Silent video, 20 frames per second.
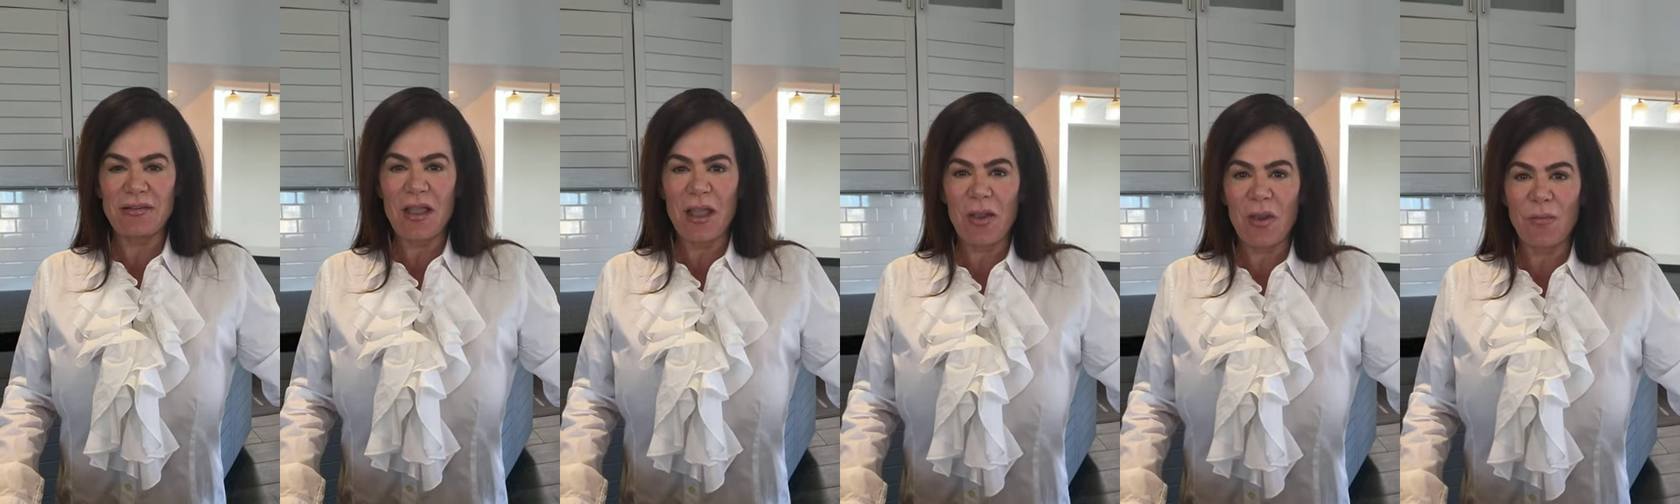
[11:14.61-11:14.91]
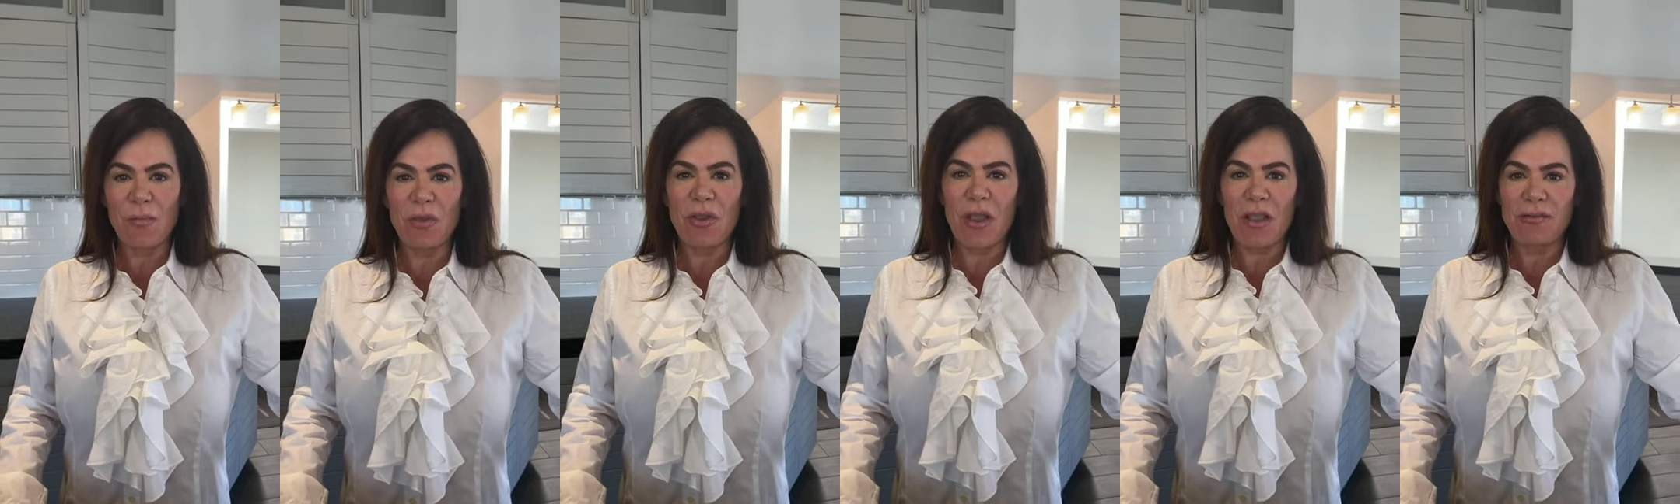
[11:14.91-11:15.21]
I
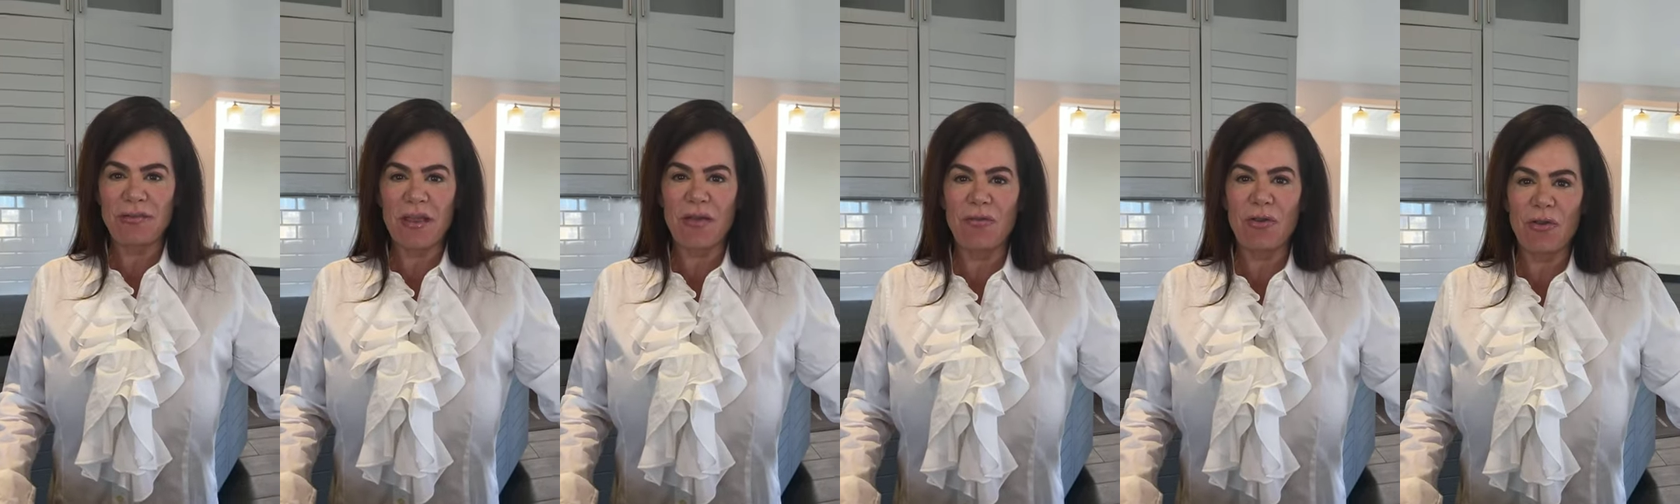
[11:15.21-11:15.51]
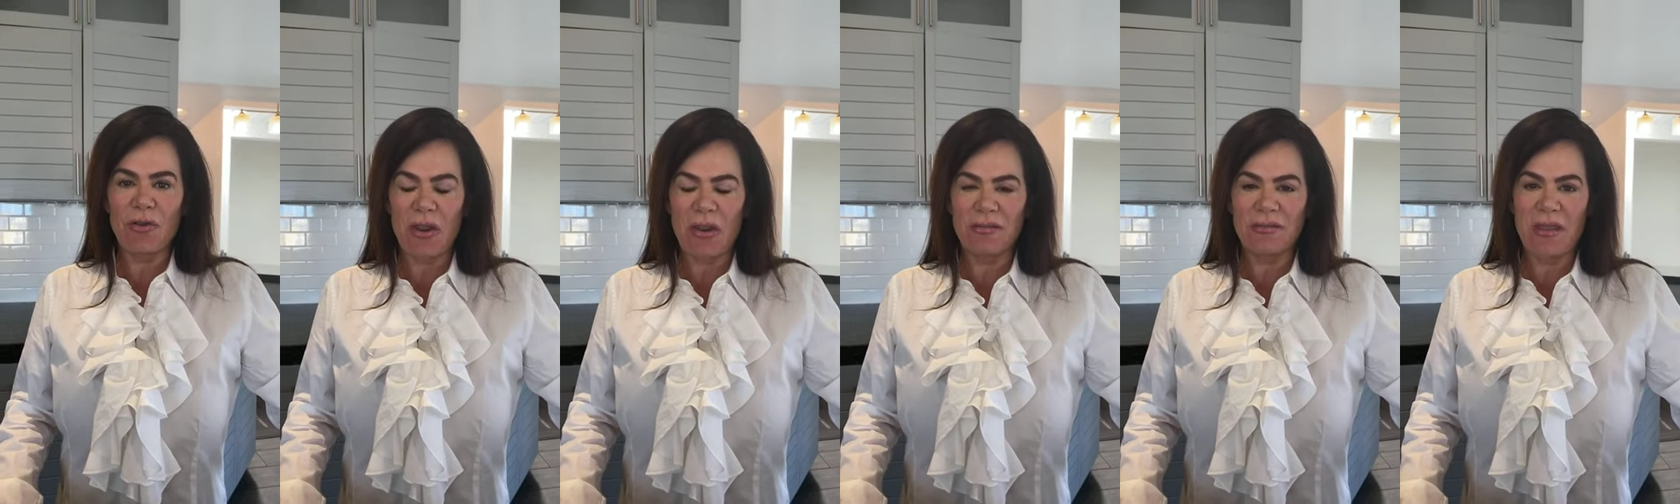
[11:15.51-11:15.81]
hope you guys have a
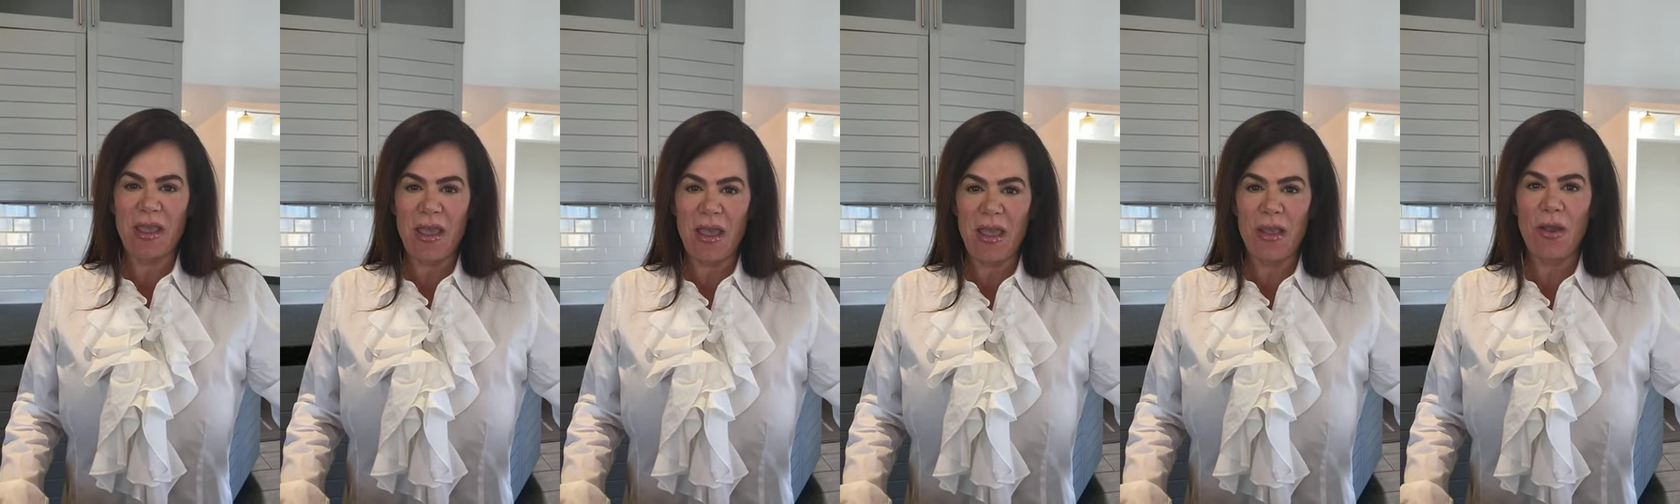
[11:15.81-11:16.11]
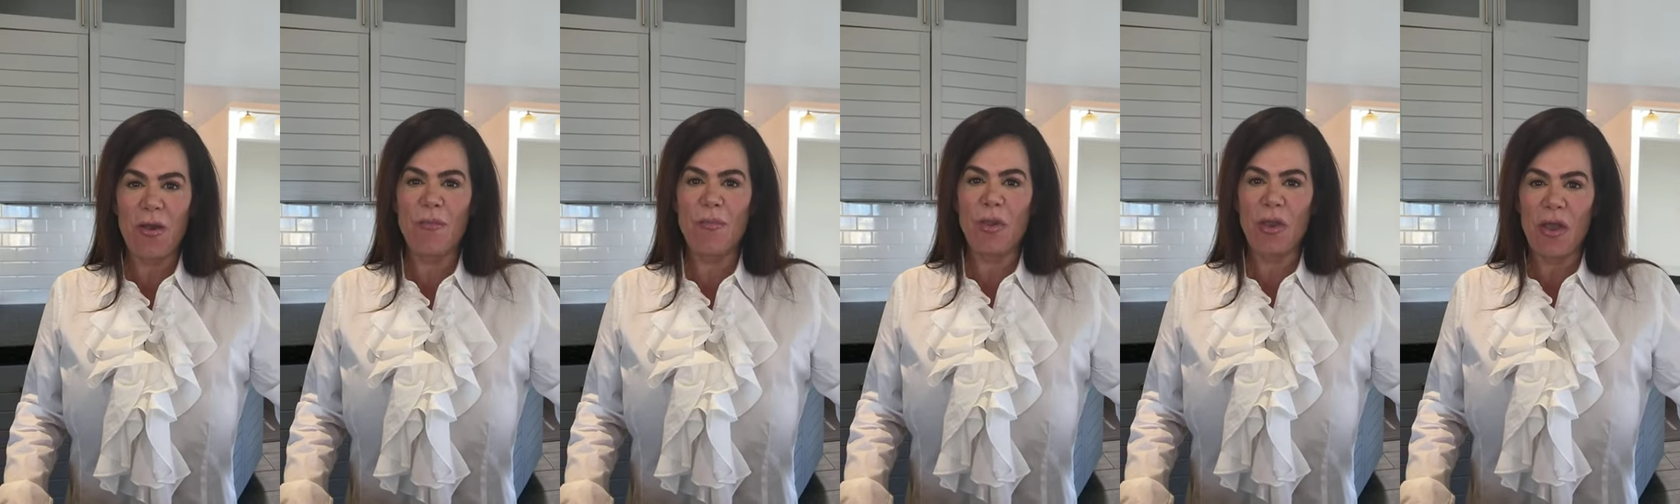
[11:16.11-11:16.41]
great day. I
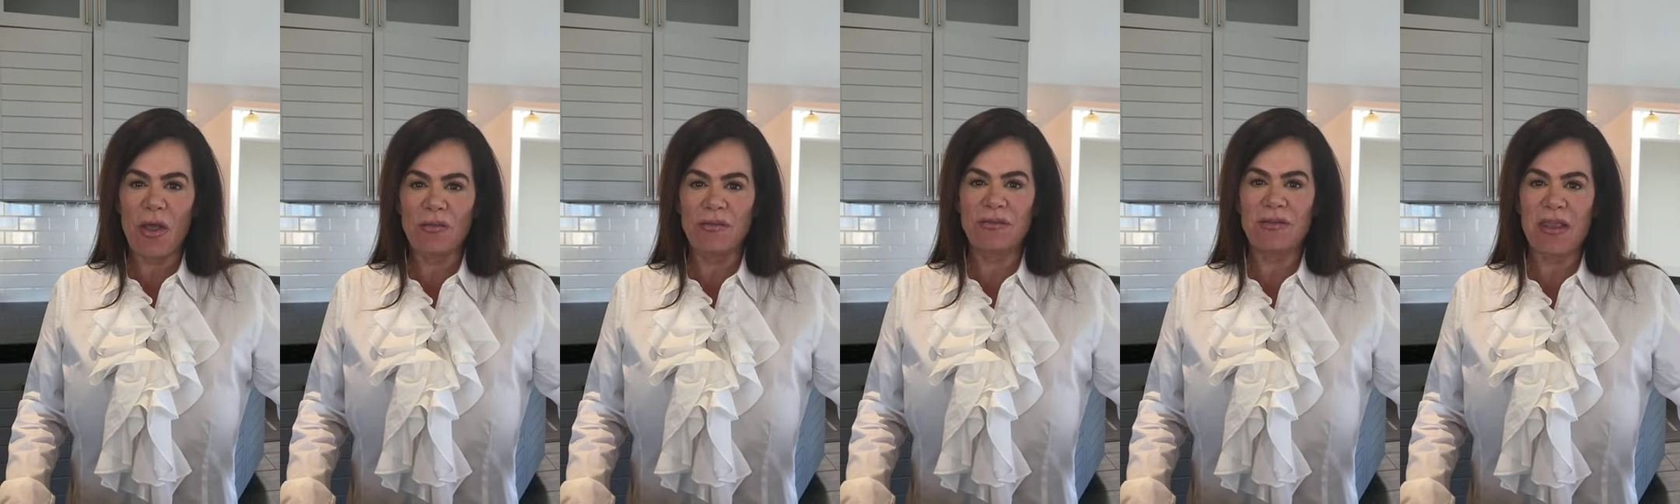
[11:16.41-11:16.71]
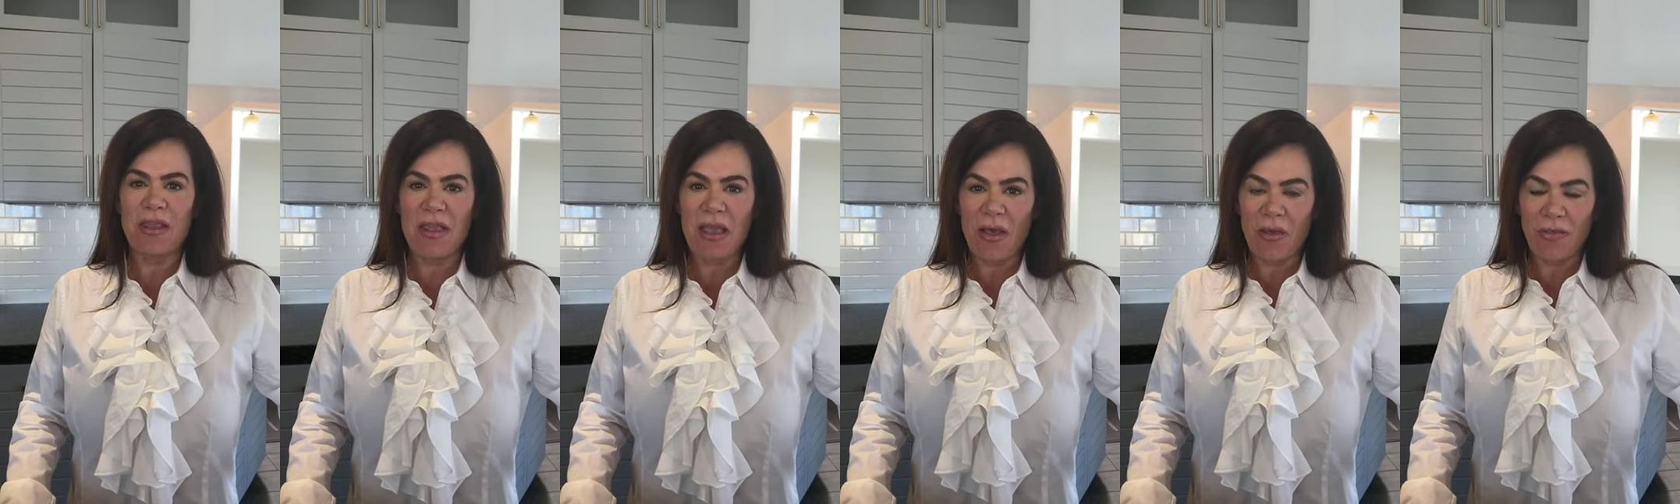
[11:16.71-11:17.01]
hope you all
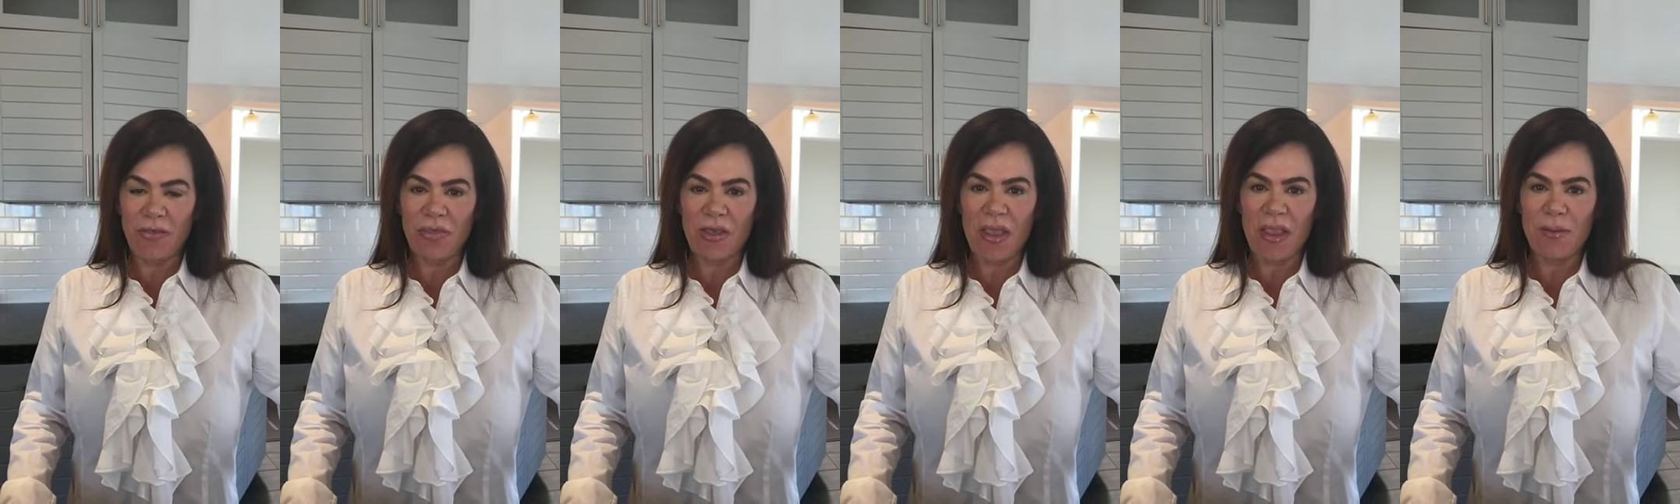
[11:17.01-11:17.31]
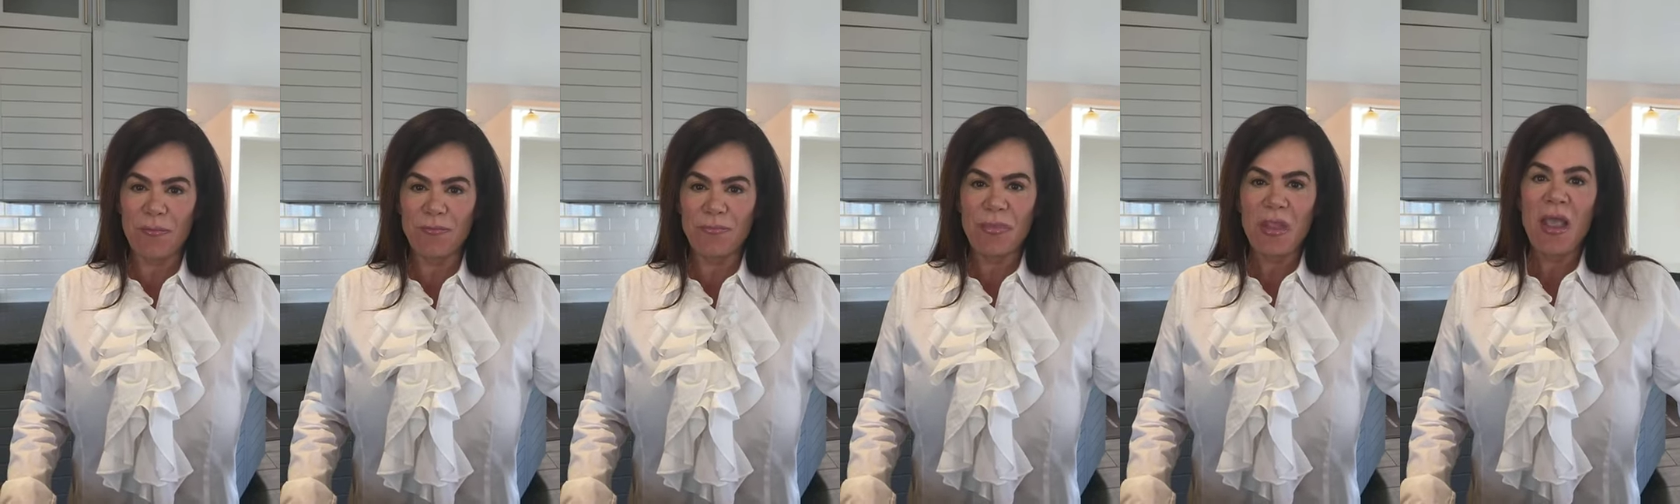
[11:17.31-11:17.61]
stay healthy.